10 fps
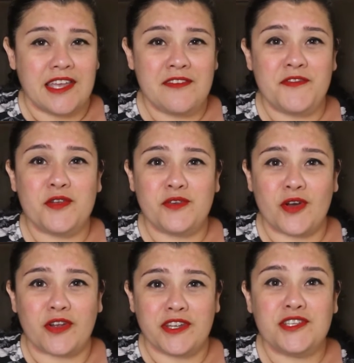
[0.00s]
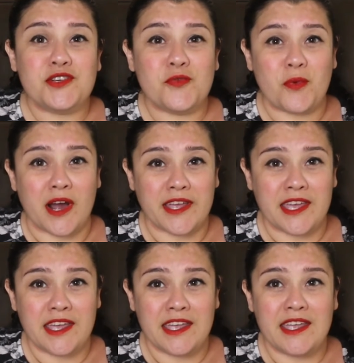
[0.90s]
If you're not into
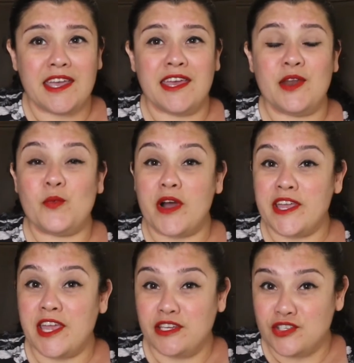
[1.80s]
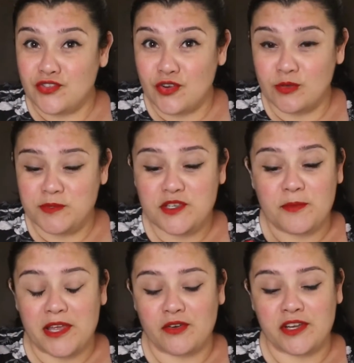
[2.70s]
YA and YA tropes, you
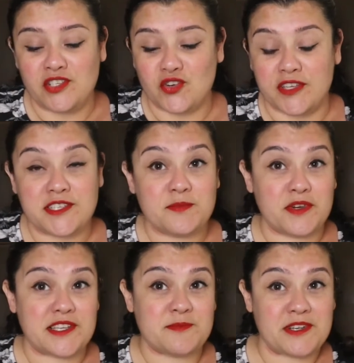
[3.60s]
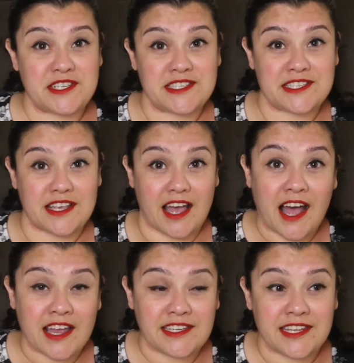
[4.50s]
might not enjoy this book as much as
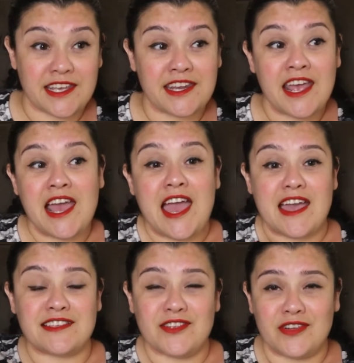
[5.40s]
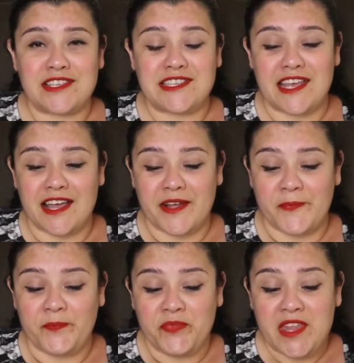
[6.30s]
I did. As long as
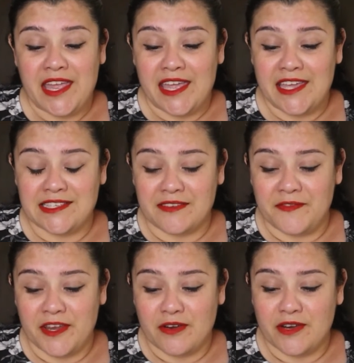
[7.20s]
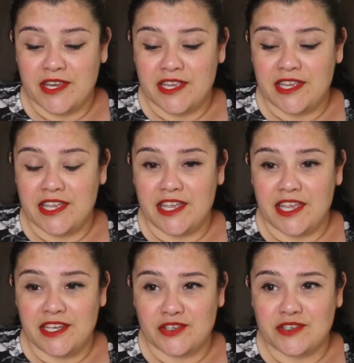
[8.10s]
it's a very
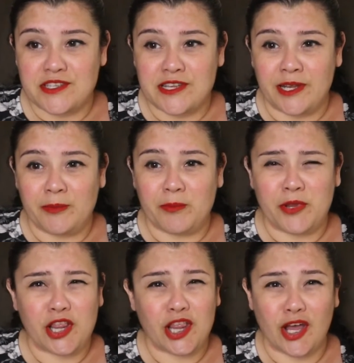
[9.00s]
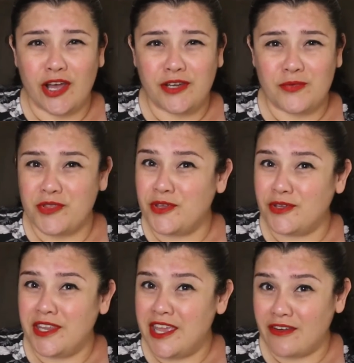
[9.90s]
interesting plot with
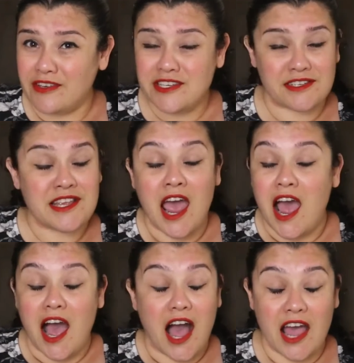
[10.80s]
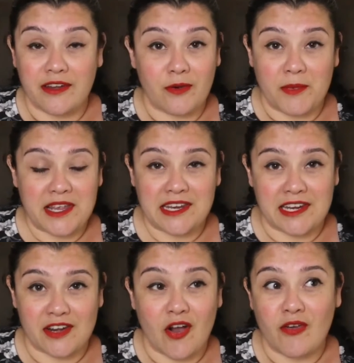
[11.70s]
good characters, I don't mind
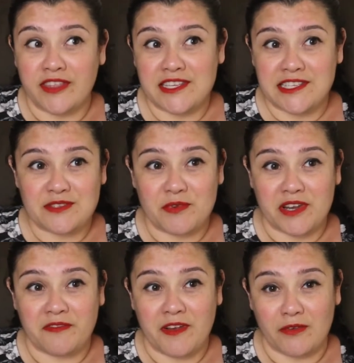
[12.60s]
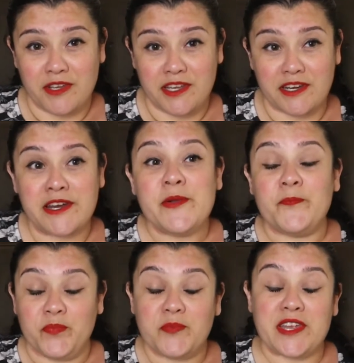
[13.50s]
it at all, and this is what I found here.
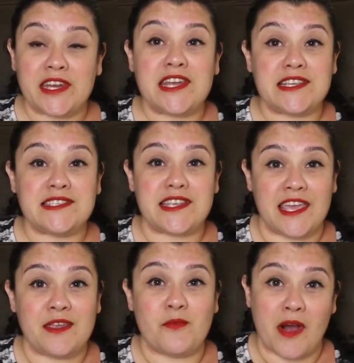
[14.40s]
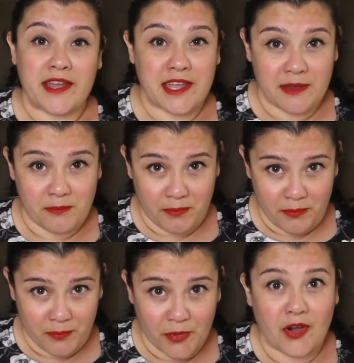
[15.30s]
But it is a YA
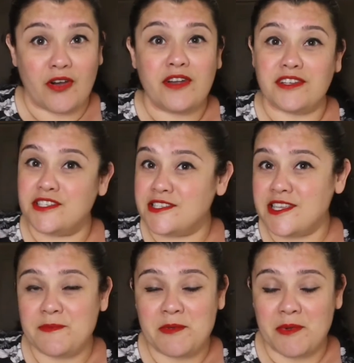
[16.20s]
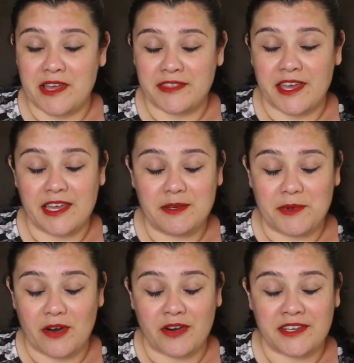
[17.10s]
book, just keep in mind that.
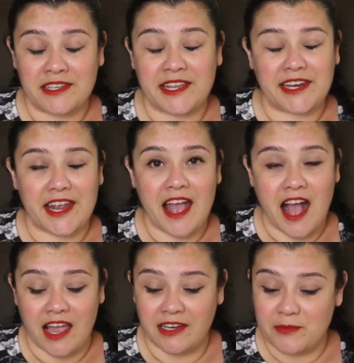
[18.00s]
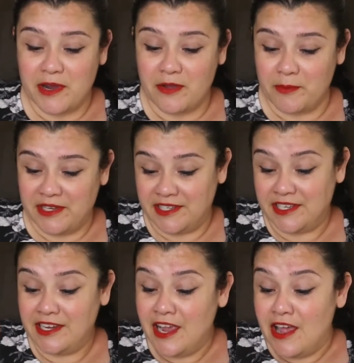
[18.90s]
But other than that, I highly recommend
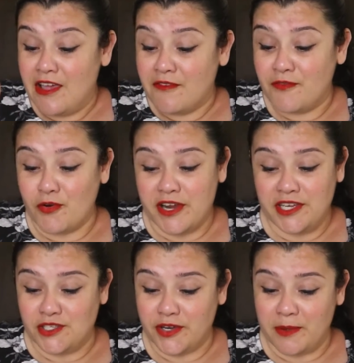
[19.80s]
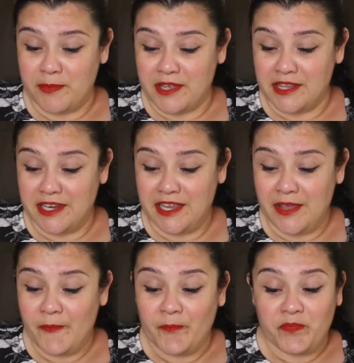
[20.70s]
it. For
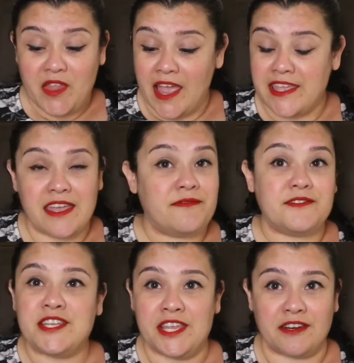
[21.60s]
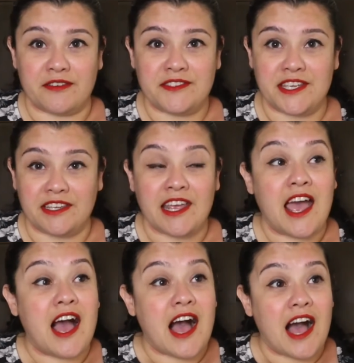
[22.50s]
enjoyability, I gave 10 out of 10.
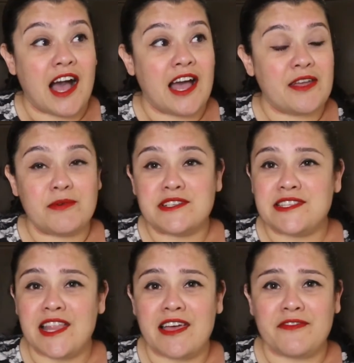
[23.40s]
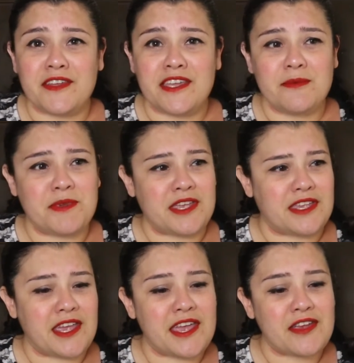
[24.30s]
I was laughing,
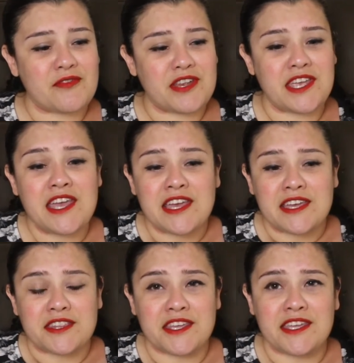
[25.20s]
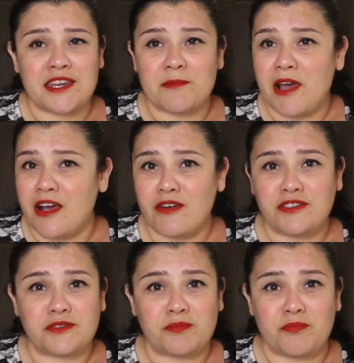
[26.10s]
being angry, thinking
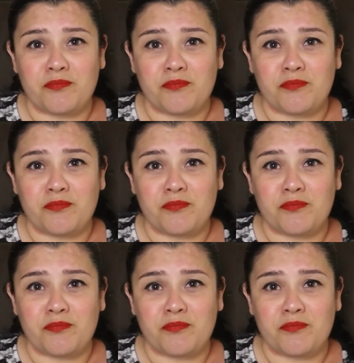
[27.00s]
about,